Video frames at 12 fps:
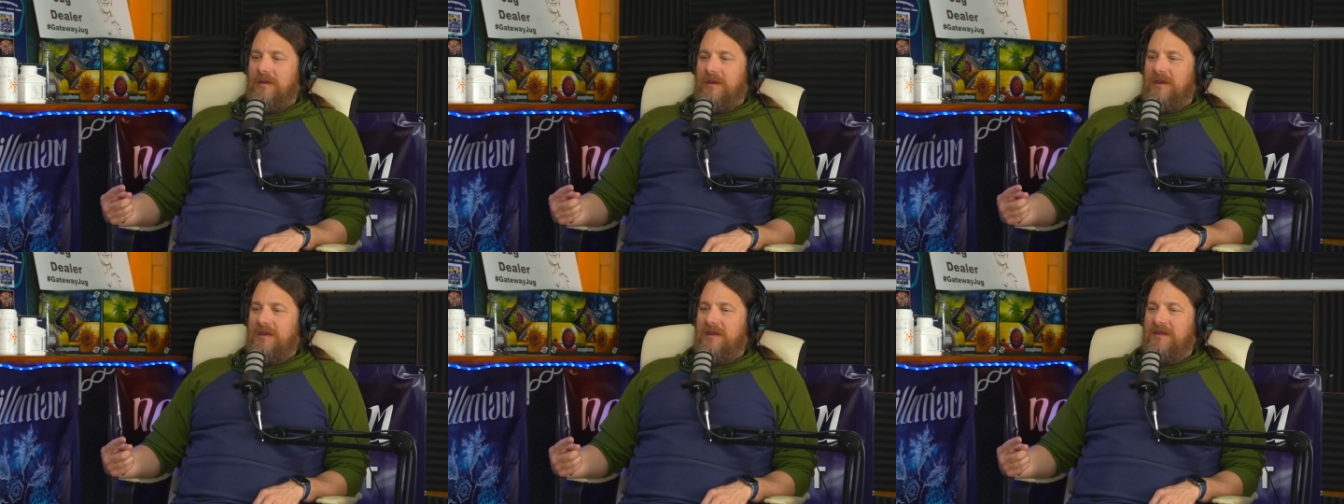
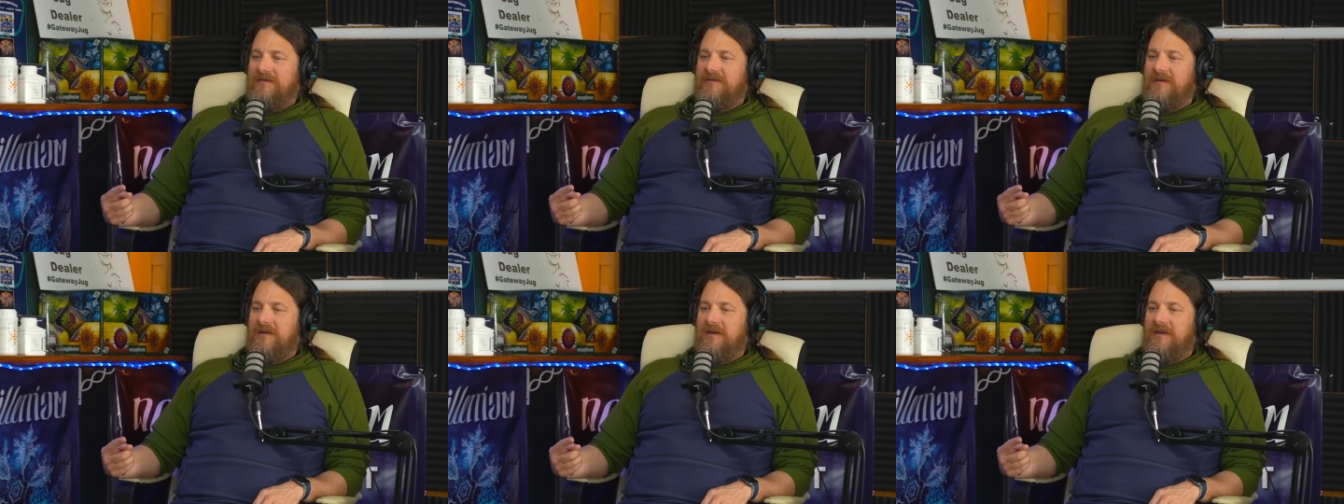
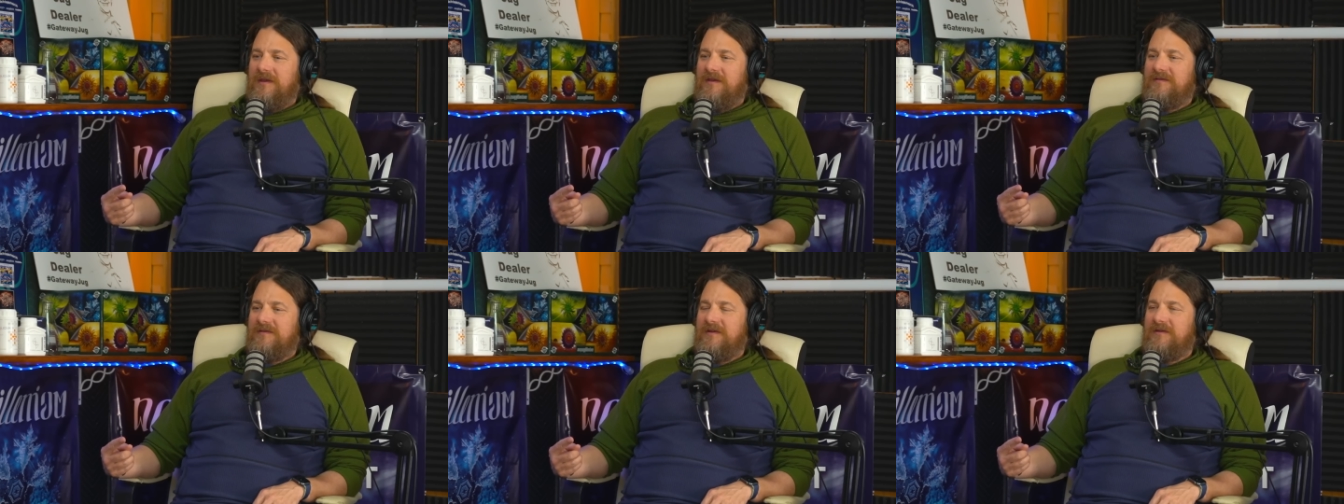is
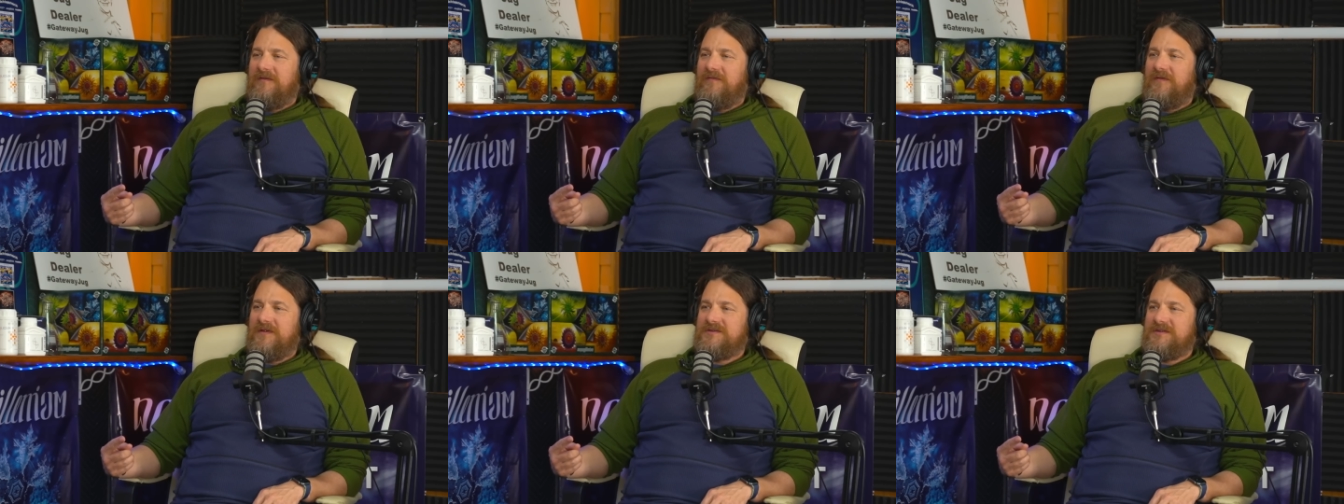it a
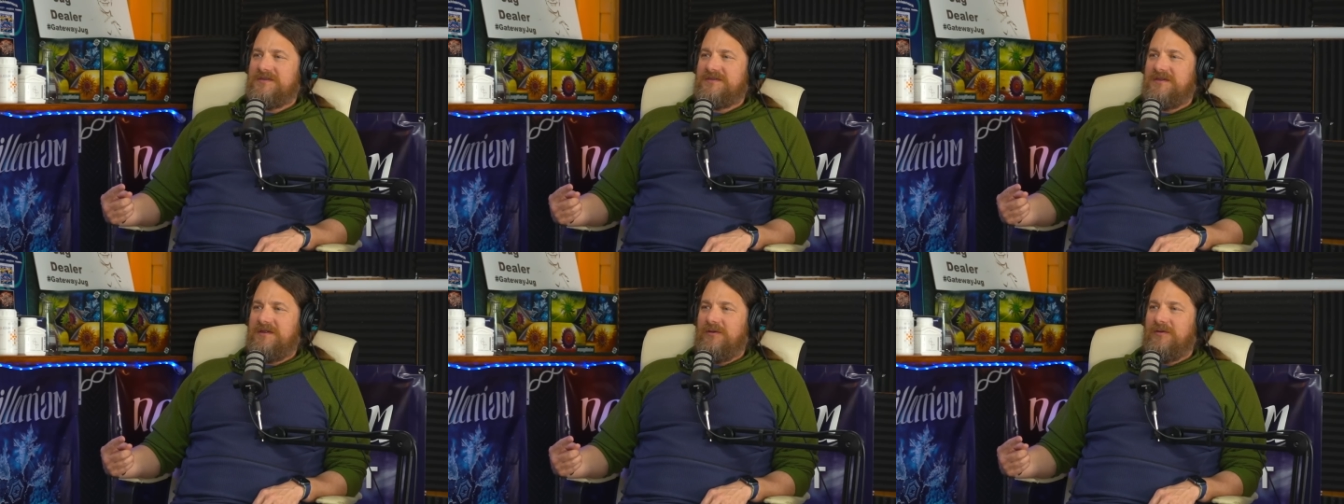
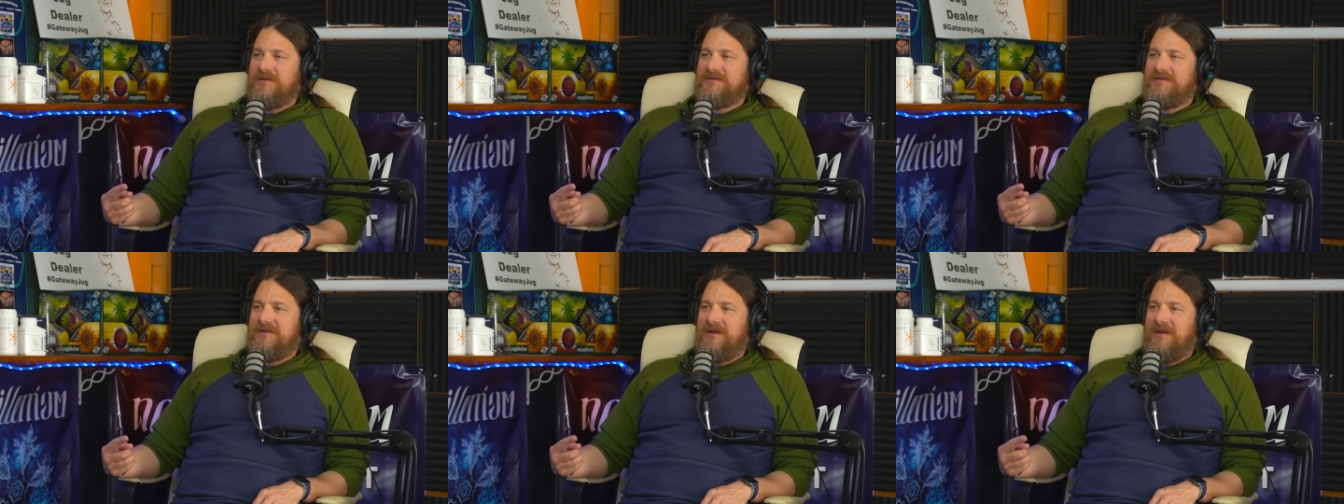deficiency or
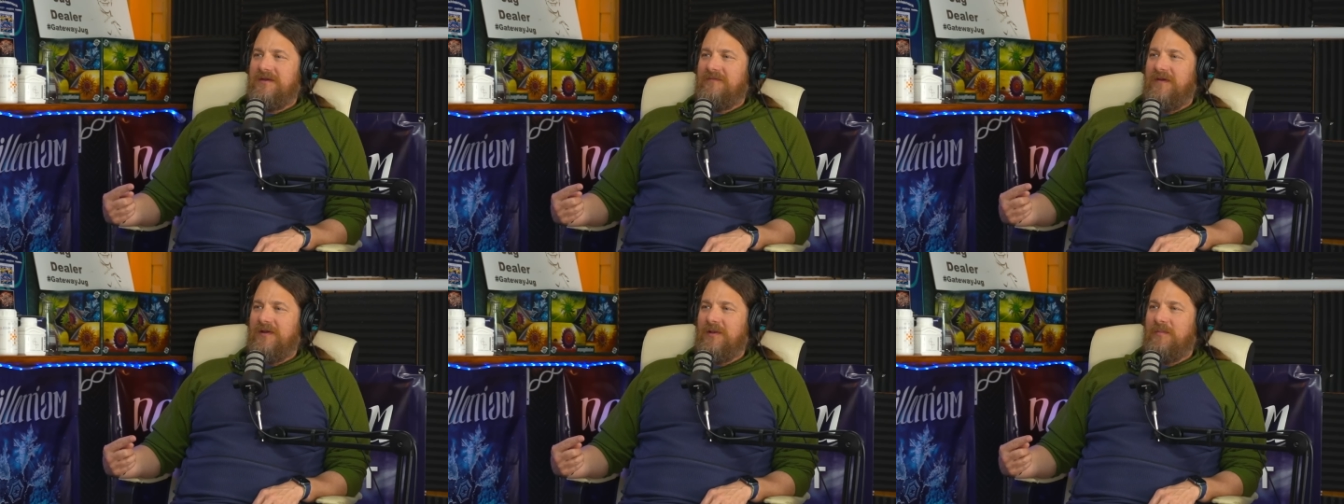is it an
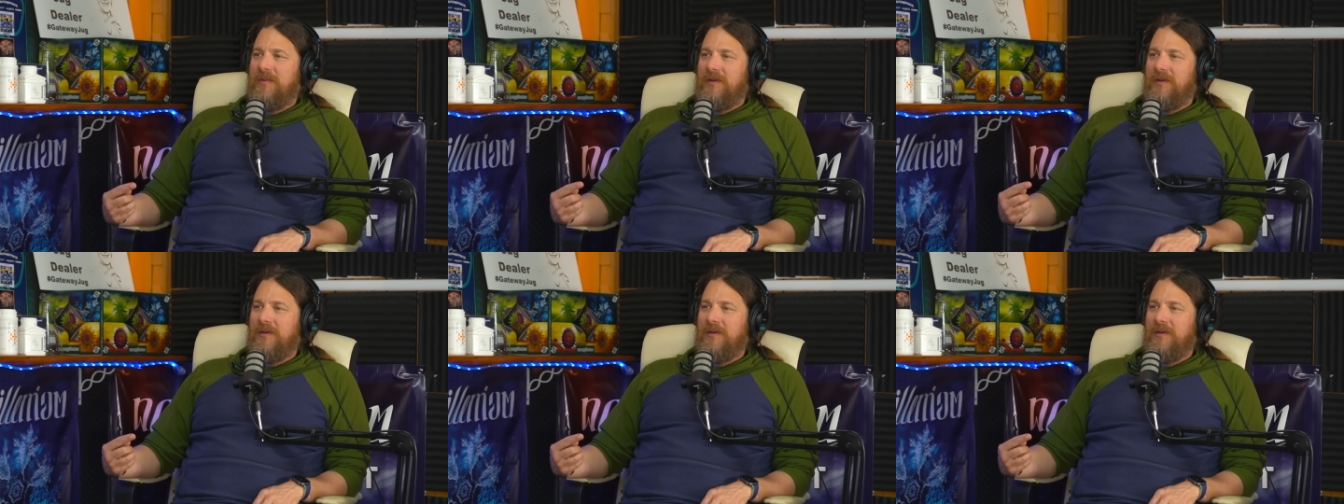inavailability?